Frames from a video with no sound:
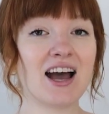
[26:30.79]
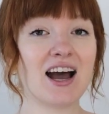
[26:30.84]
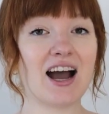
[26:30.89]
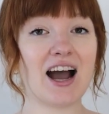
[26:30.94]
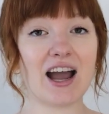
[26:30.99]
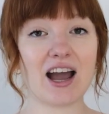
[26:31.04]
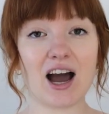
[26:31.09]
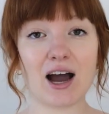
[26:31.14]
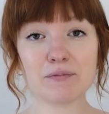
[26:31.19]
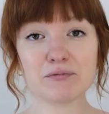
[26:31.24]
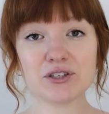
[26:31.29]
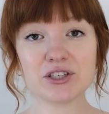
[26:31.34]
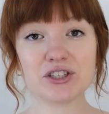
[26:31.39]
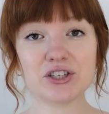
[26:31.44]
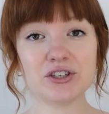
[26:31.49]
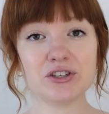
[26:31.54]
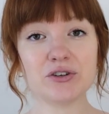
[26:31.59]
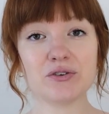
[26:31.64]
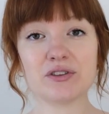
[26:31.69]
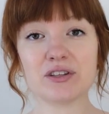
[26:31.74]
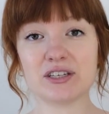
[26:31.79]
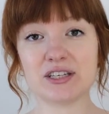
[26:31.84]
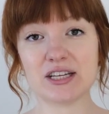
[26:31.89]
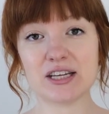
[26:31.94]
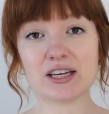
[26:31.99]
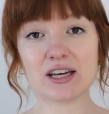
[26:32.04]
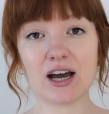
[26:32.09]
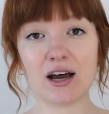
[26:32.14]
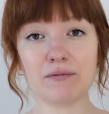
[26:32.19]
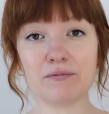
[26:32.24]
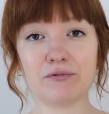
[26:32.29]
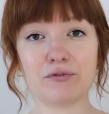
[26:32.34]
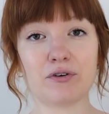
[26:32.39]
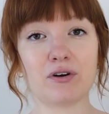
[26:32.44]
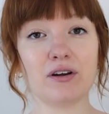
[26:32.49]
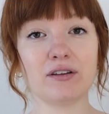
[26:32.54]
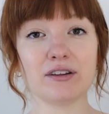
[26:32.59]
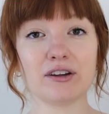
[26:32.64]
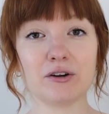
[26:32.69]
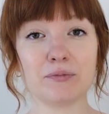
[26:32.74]
I opted to do the D cup for
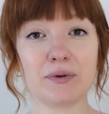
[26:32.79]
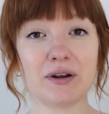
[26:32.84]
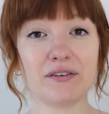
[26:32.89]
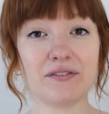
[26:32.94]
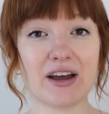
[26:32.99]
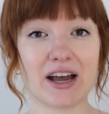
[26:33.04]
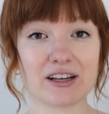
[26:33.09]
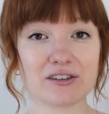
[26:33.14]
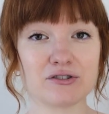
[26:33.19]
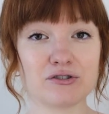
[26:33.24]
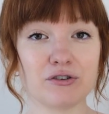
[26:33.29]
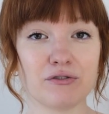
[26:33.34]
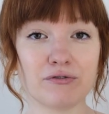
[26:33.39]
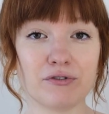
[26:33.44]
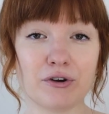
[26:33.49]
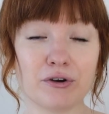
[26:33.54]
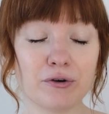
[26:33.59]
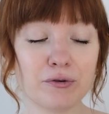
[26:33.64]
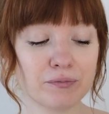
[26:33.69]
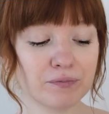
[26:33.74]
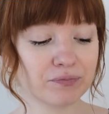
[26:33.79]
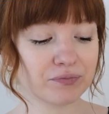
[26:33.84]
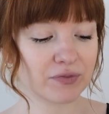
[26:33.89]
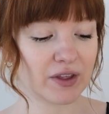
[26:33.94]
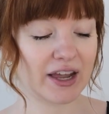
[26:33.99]
a little bit of extra room.